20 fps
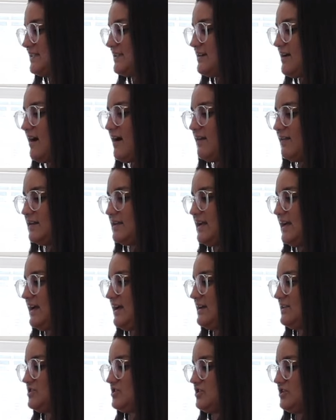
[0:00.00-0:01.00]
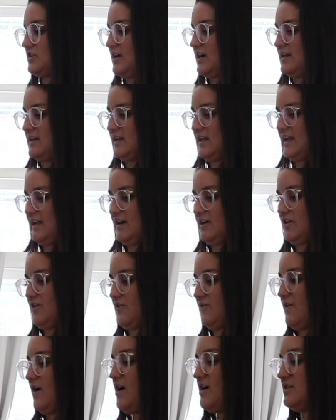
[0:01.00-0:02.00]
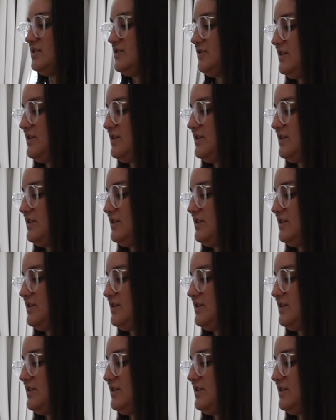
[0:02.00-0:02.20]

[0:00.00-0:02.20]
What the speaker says: and holiday, and so you kind of can't go wrong. So